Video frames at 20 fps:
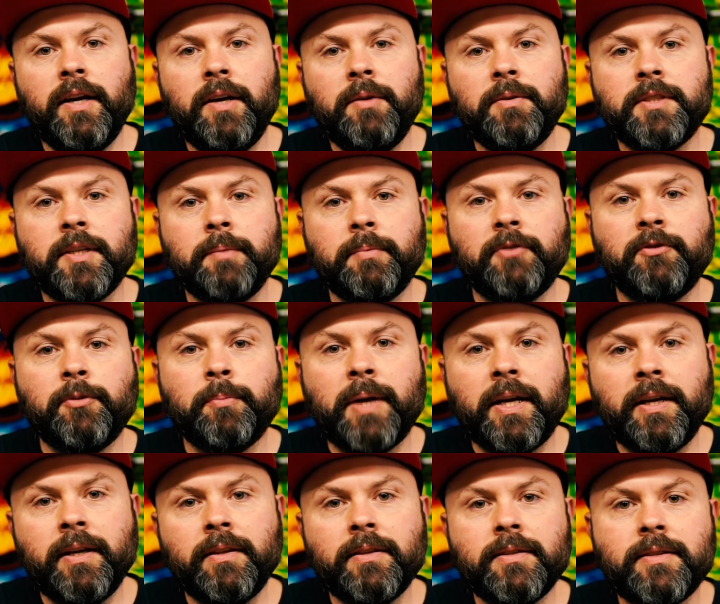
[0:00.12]
Hey, what's up
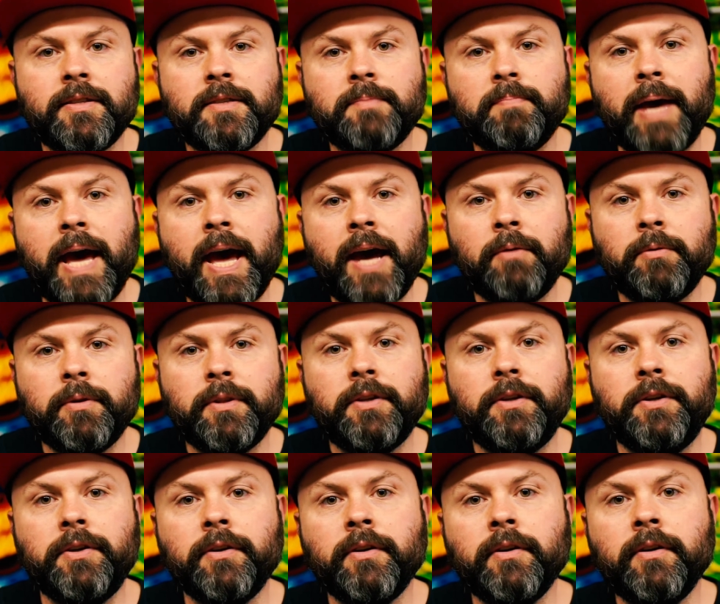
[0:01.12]
everybody? This is Matt with
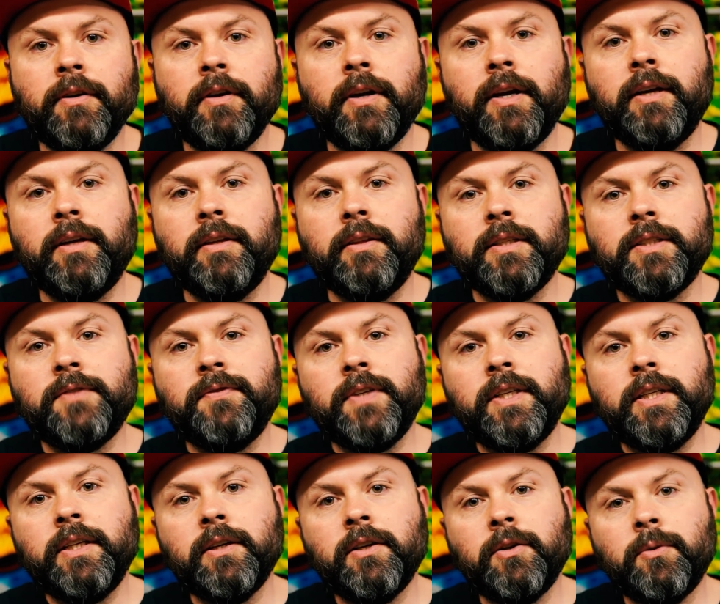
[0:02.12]
Cure, and in this
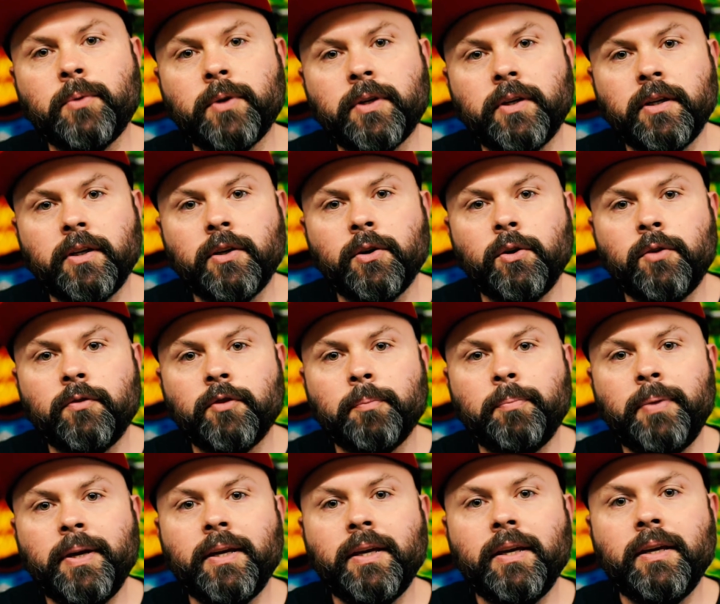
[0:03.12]
video, we're gonna go over
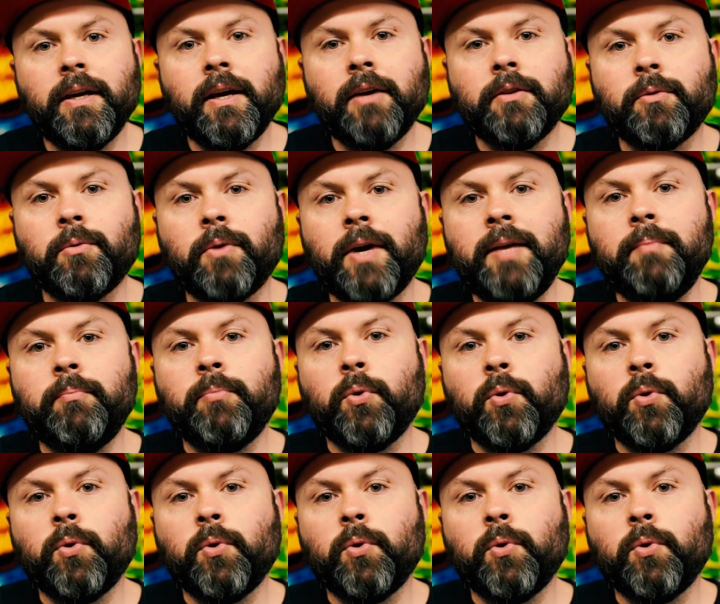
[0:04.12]
picking out the right